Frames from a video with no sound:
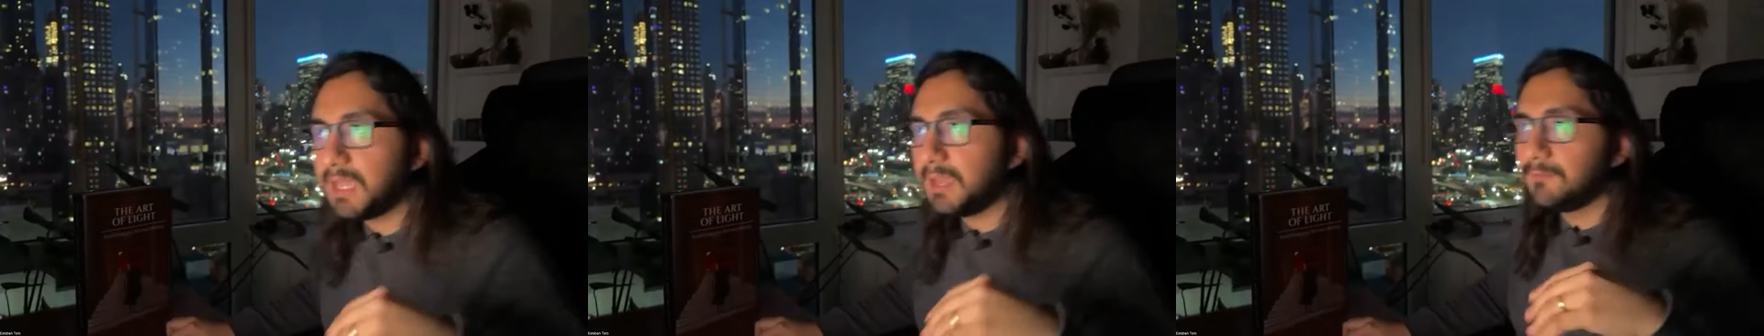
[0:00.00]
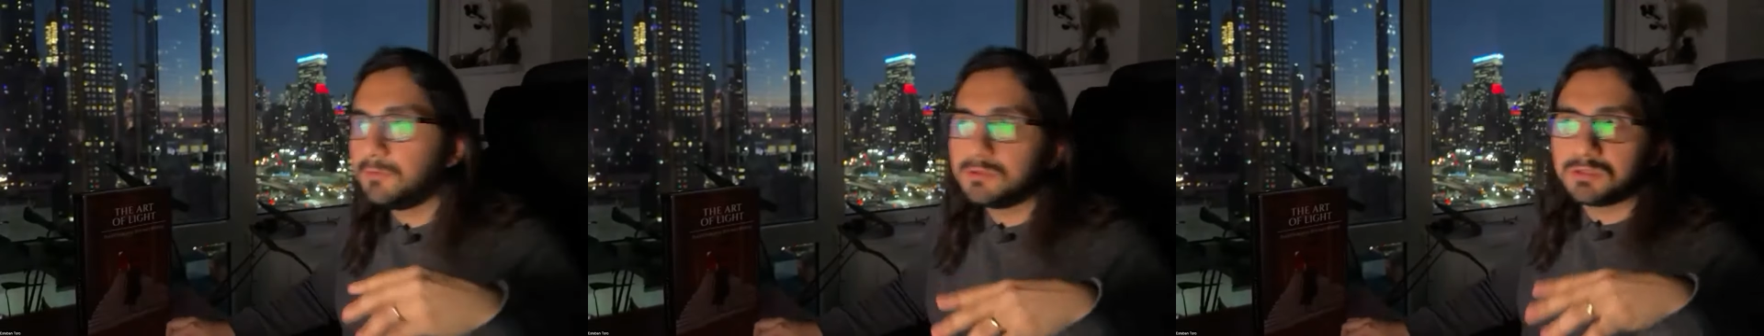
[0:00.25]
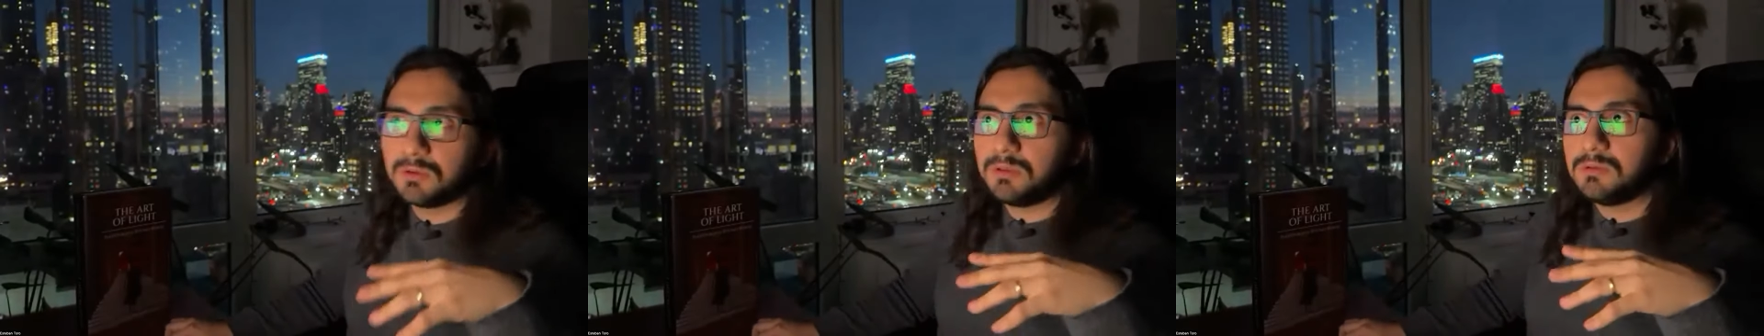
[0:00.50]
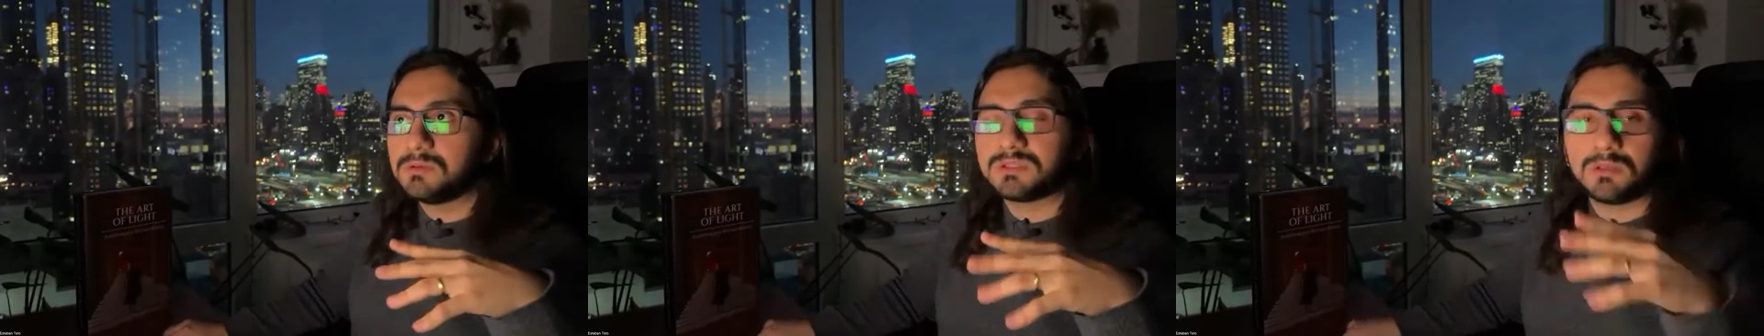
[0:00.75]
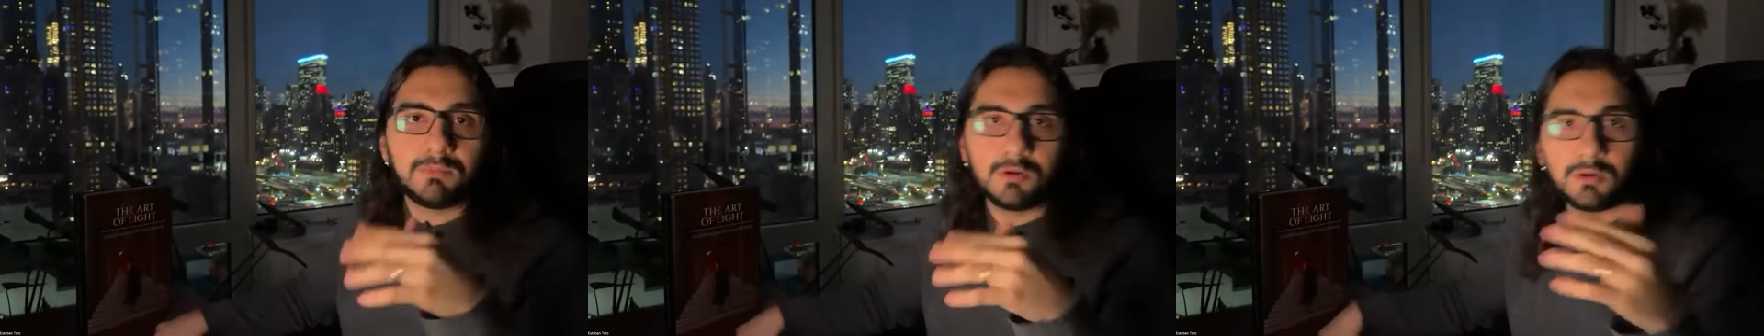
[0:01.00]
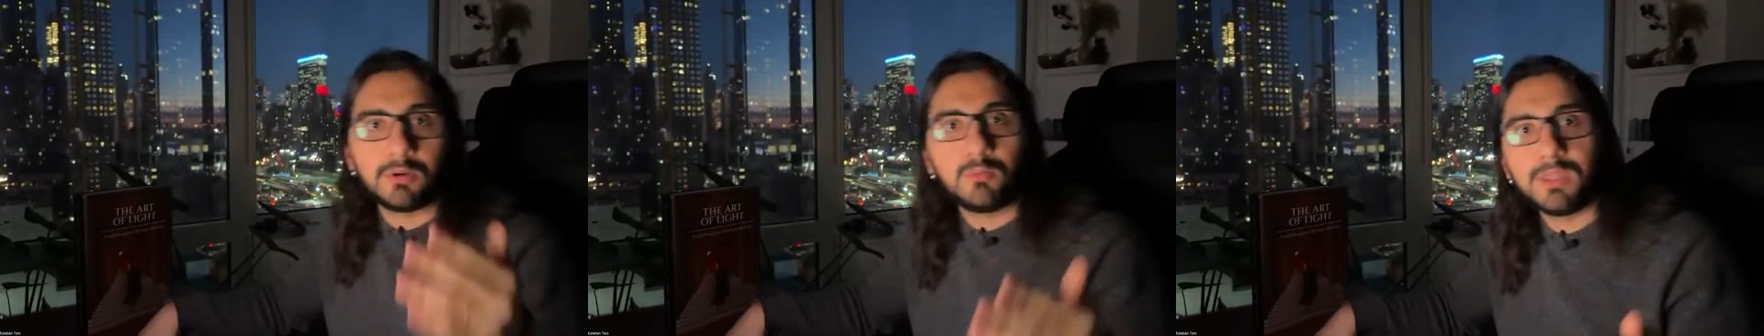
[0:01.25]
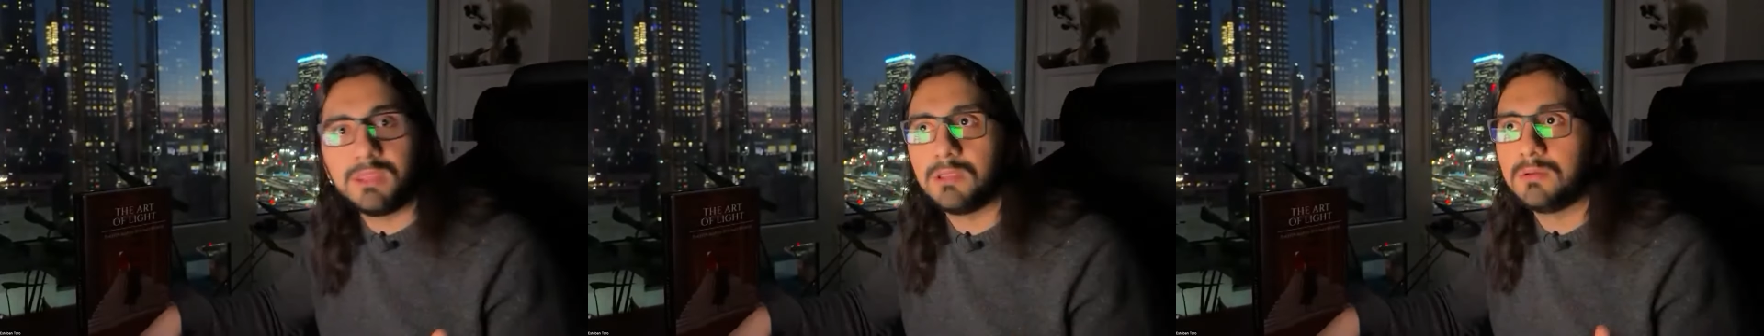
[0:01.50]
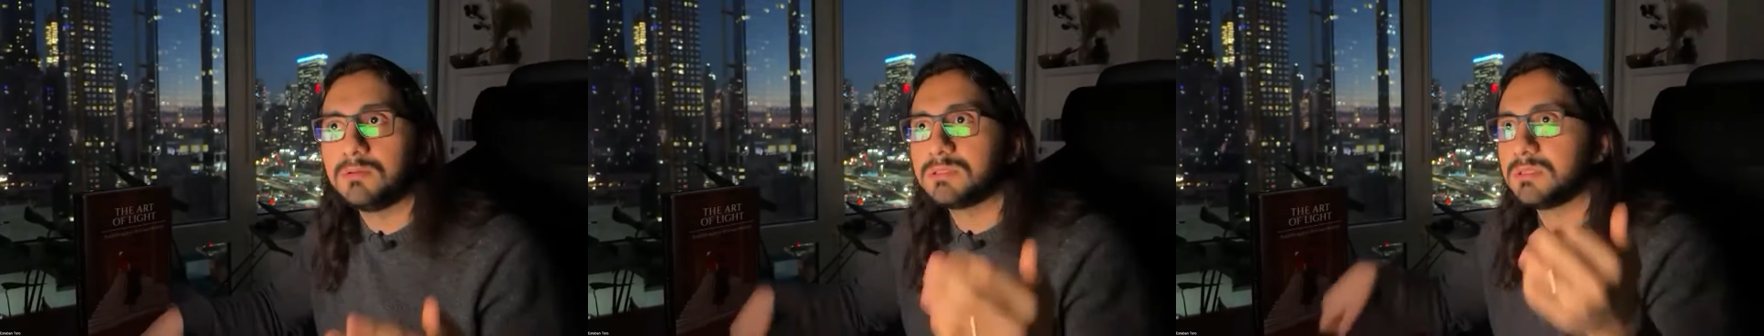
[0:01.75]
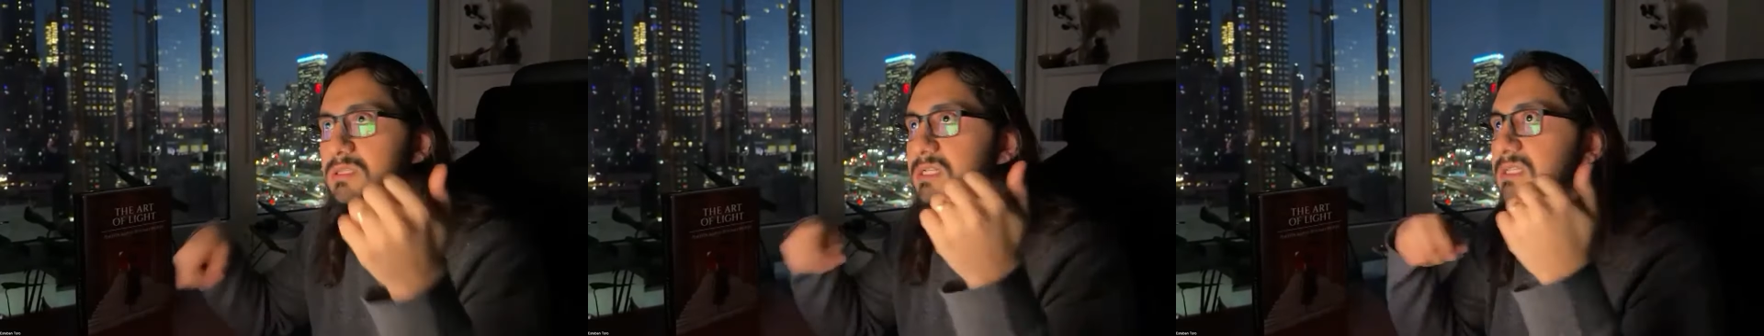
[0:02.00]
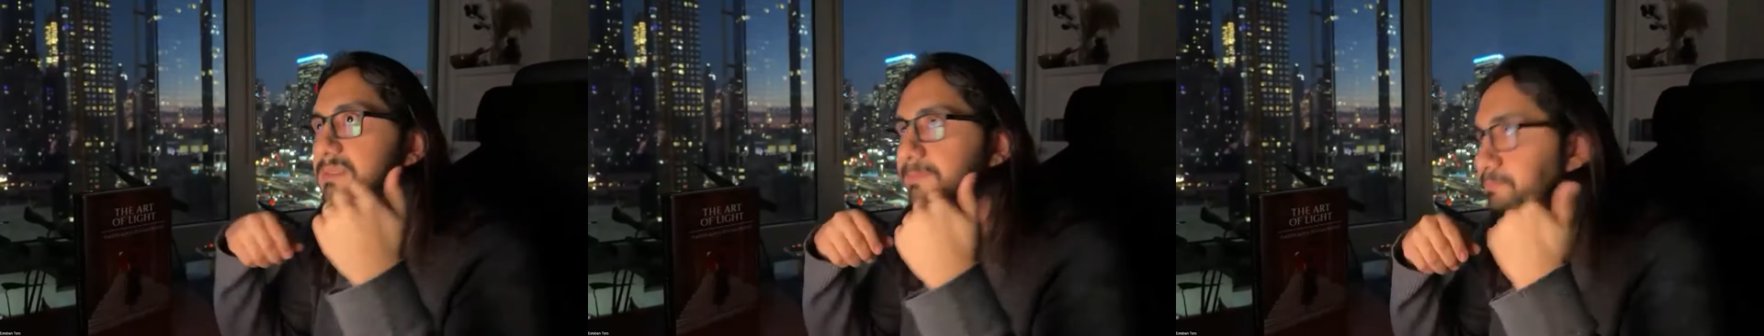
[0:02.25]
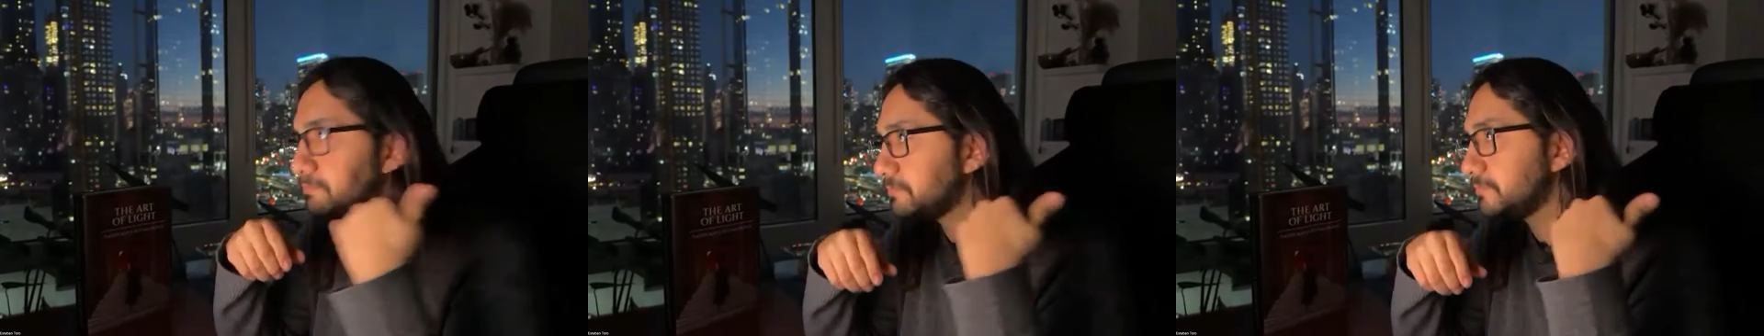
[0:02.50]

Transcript: I have also used some other windows such as